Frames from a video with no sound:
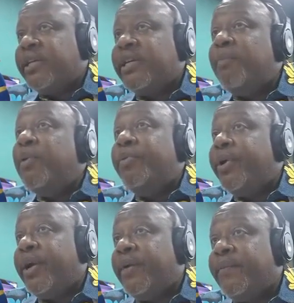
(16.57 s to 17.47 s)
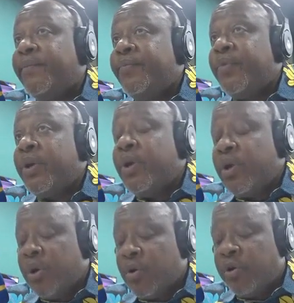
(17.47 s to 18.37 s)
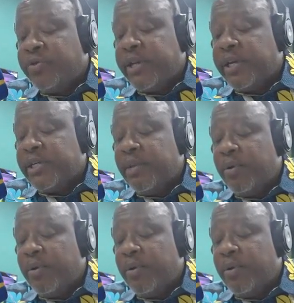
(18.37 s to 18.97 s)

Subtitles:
can be brave. Contractors need to be